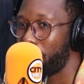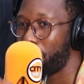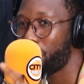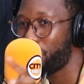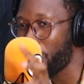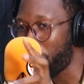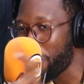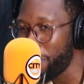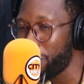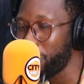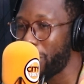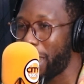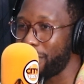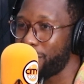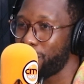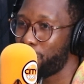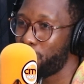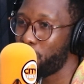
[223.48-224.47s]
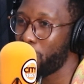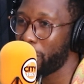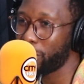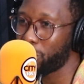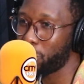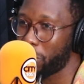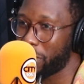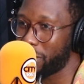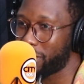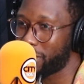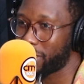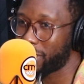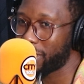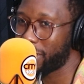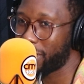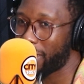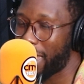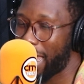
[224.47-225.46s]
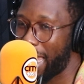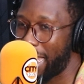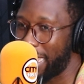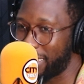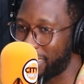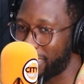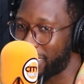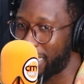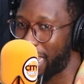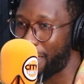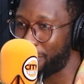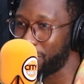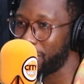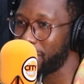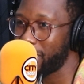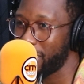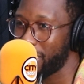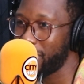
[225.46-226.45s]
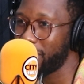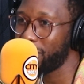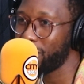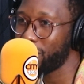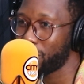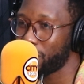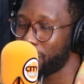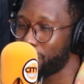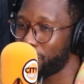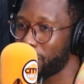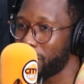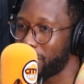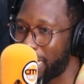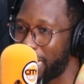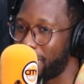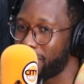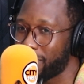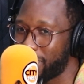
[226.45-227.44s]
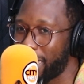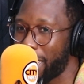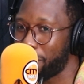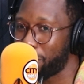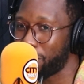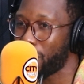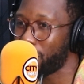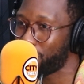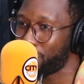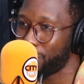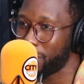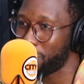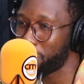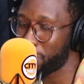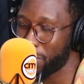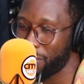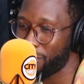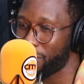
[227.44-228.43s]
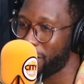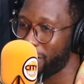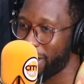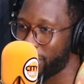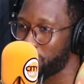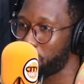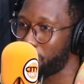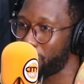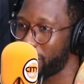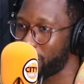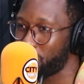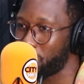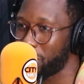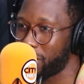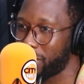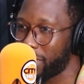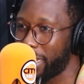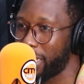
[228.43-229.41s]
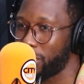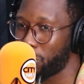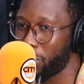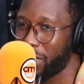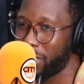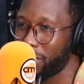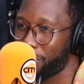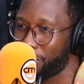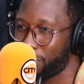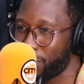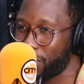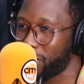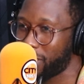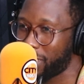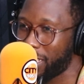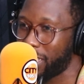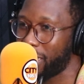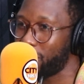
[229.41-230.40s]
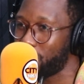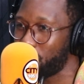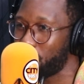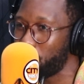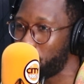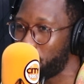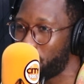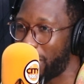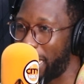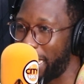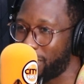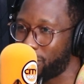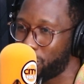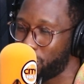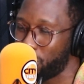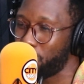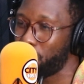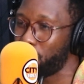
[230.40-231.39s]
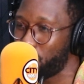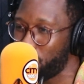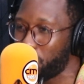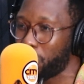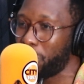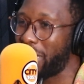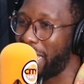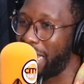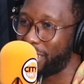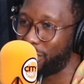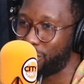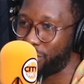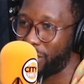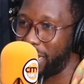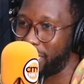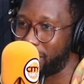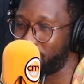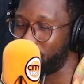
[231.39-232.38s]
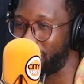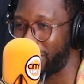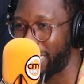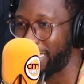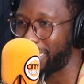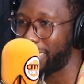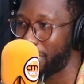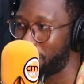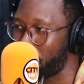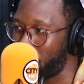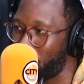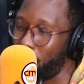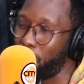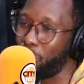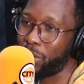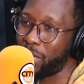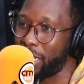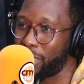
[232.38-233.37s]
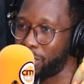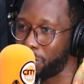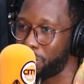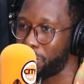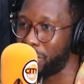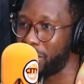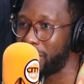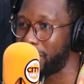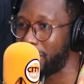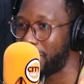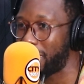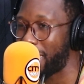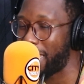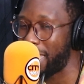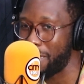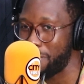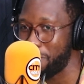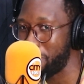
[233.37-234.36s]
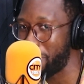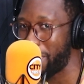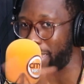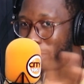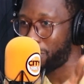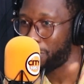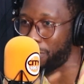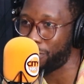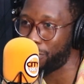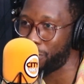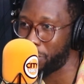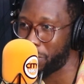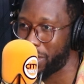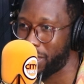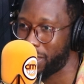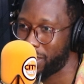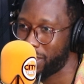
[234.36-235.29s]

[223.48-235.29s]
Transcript: for people that you've worked with and have seen that them not being very experienced with stage, what are the first things you usually address to get them closer to being a mega performer?